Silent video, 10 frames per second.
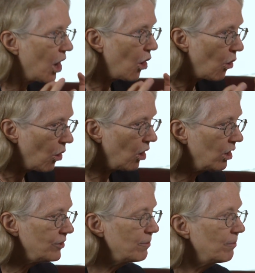
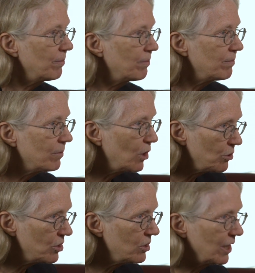all
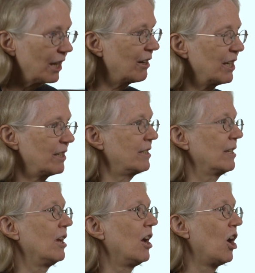coastal areas
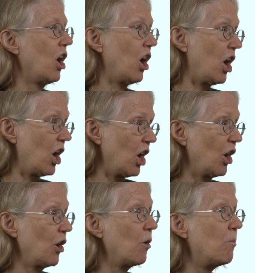
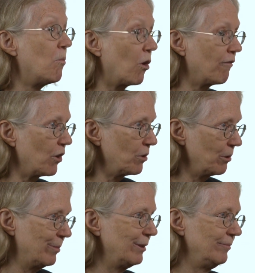are more
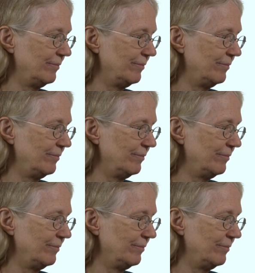vulnerable.